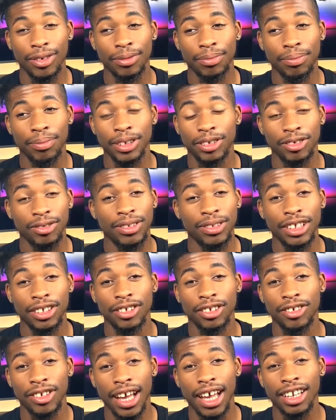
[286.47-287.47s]
much you think
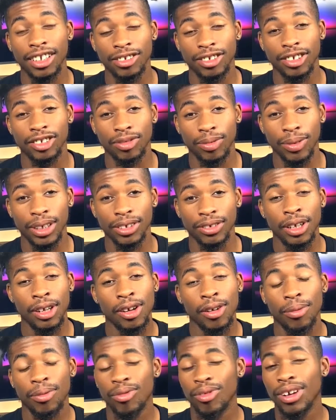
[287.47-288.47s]
your knowledge is worth.
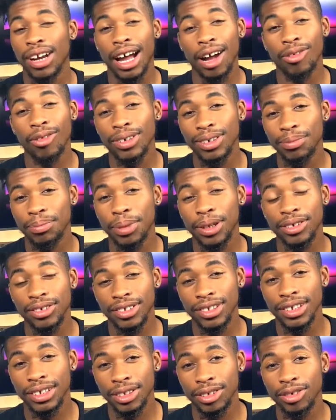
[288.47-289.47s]
What I would
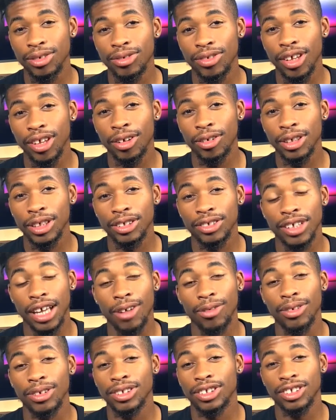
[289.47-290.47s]
personally do though is I
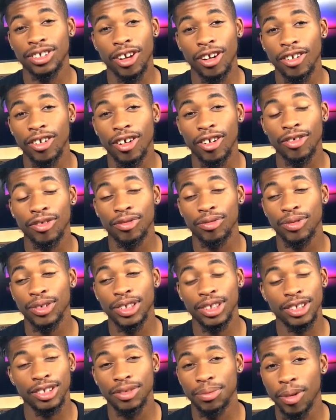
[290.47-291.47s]
would start off
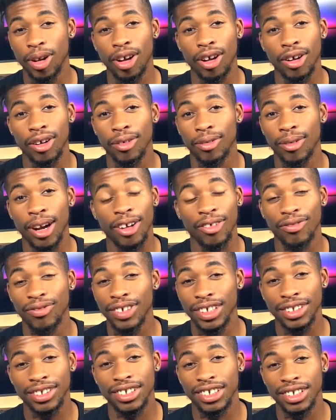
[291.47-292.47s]
really small, around
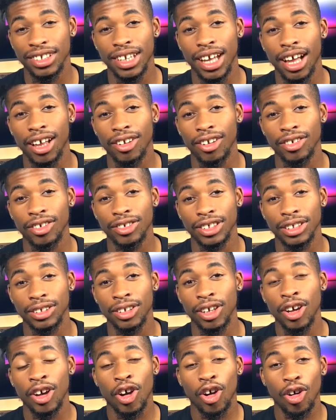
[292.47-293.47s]
$15, and
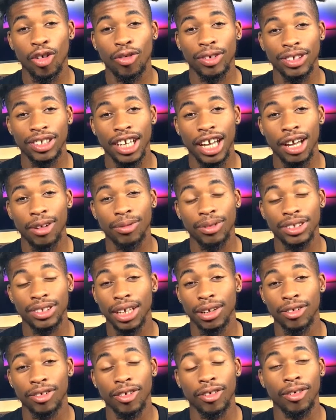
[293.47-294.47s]
over time, once
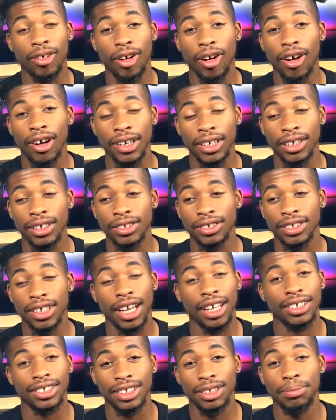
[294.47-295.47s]
I grow an audience
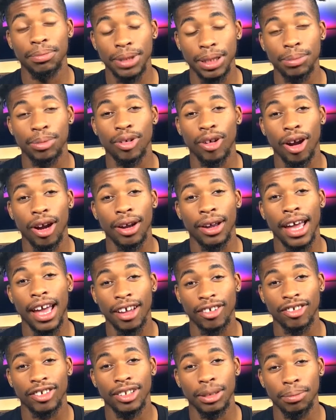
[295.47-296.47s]
and I see people are
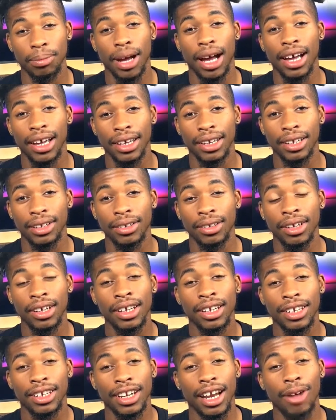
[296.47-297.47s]
actually buying it,
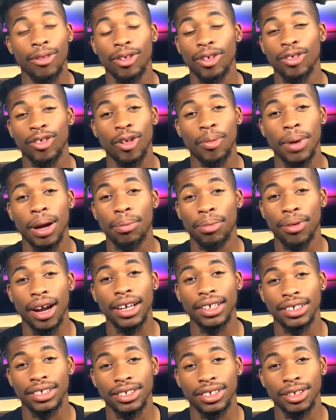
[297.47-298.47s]
then I would grow my
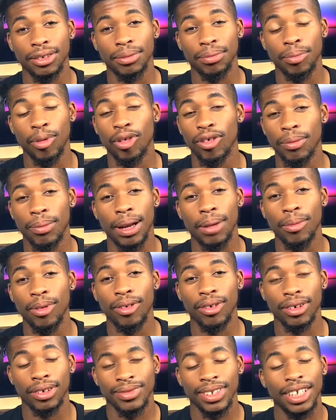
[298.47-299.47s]
prices up more by
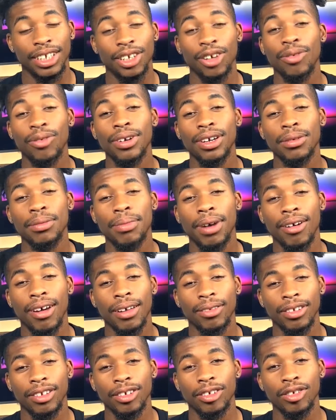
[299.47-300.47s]
more. And don't worry about
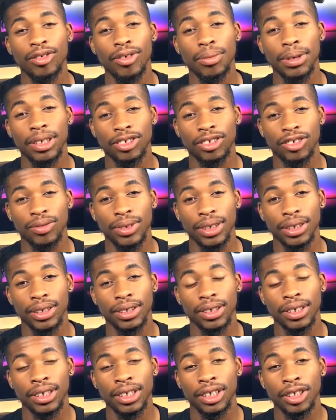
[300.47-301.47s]
having to do a bunch of work.
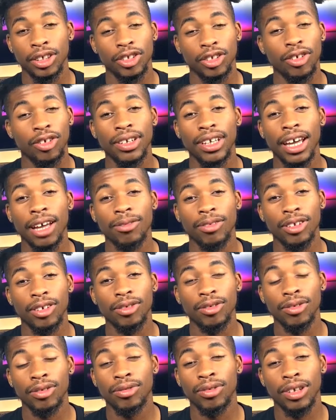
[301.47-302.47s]
You only have to
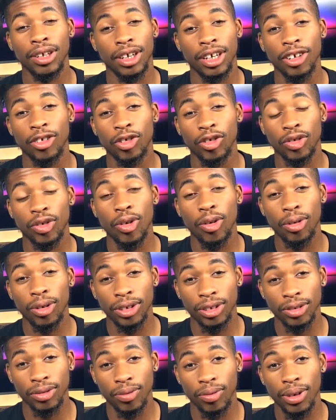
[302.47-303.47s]
do the
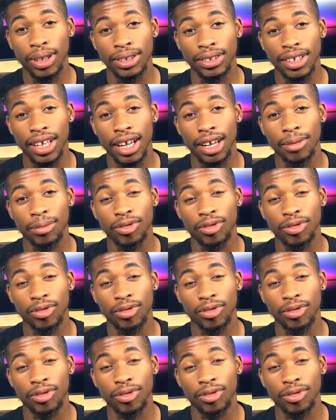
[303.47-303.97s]
course one time